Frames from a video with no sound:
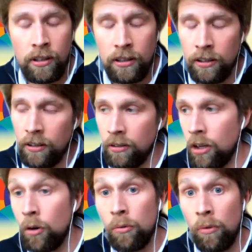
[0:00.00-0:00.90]
The
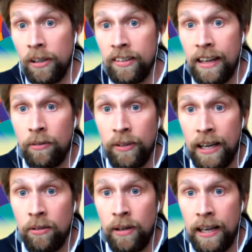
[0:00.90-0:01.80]
current one is out
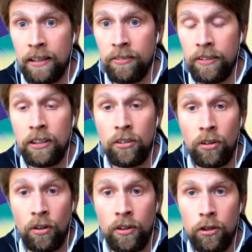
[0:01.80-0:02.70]
now and
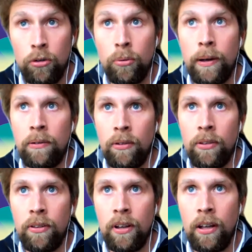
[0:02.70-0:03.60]
finishes on the
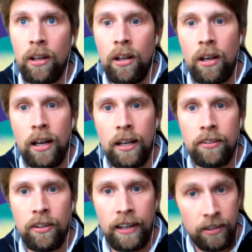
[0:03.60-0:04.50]
12th,
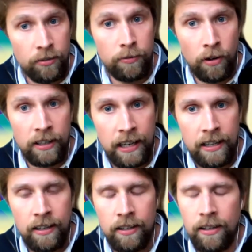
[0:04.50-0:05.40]
so next
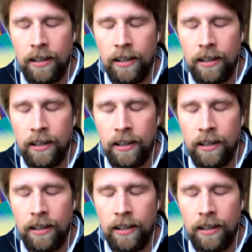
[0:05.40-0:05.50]
Friday.